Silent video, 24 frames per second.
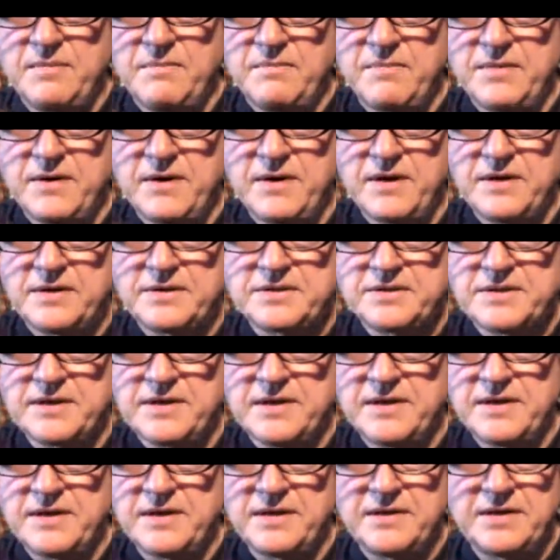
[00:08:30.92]
But
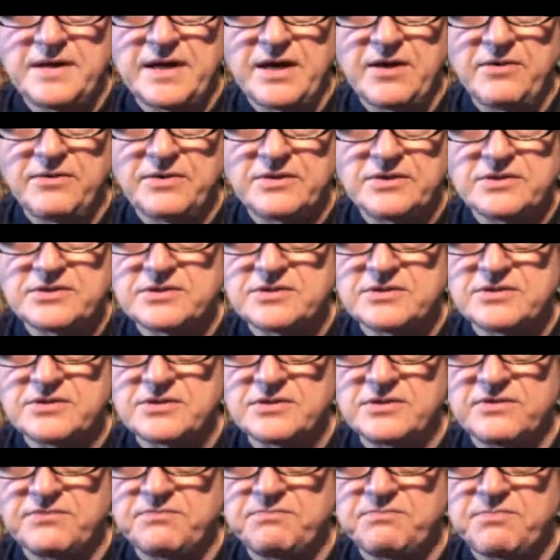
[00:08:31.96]
now it is
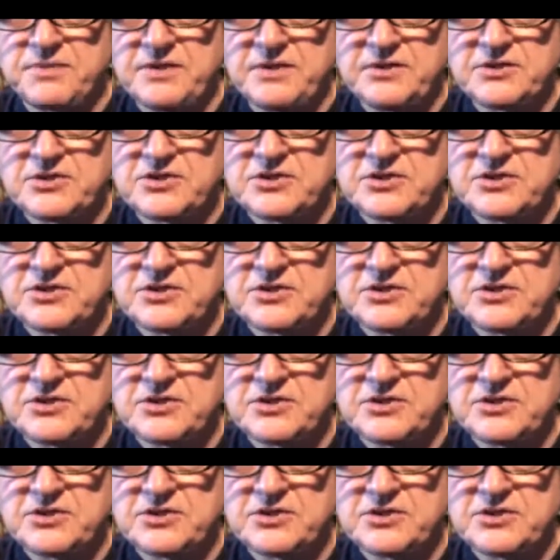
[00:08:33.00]
sort of pretty